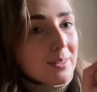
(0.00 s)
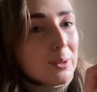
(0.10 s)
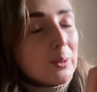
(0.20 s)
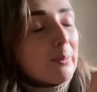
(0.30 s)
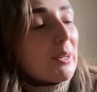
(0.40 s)
So
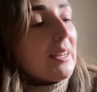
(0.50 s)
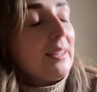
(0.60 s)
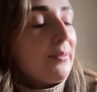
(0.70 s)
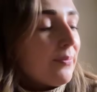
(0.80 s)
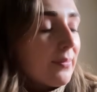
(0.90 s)
I'm
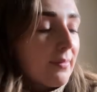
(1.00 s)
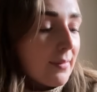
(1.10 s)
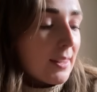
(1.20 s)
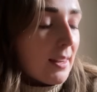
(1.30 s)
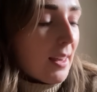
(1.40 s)
gonna
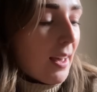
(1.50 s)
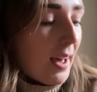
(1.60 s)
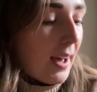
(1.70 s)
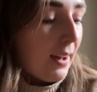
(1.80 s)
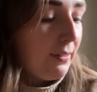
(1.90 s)

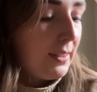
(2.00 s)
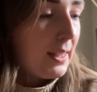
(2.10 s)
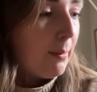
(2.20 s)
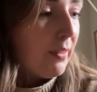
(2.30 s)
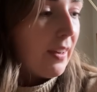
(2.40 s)
have
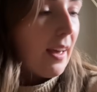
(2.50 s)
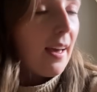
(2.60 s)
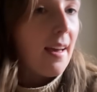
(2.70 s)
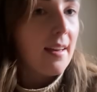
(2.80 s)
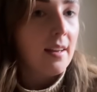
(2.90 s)
some of it
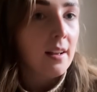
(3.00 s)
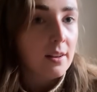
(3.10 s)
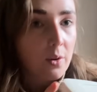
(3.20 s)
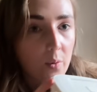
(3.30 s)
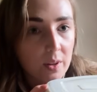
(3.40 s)

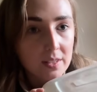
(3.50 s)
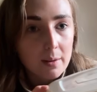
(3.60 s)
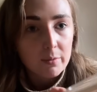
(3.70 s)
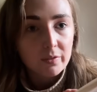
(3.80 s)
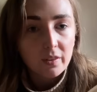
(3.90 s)
with
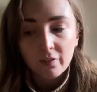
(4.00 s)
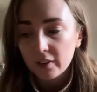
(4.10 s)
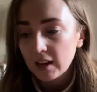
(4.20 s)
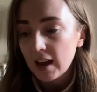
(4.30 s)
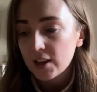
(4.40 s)
some of the
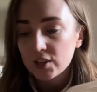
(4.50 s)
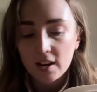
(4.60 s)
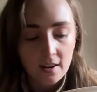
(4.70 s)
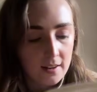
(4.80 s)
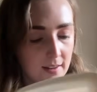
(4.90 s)

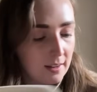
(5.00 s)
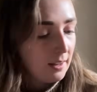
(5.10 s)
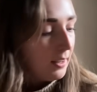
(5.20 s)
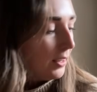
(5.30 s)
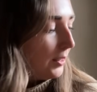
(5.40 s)
focaccia
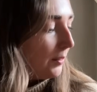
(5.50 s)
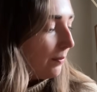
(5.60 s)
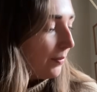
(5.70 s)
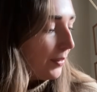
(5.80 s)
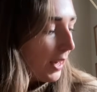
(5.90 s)

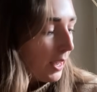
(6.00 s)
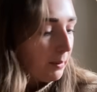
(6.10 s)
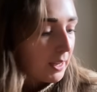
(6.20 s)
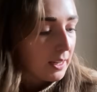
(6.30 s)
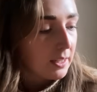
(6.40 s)
that I
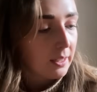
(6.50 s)
made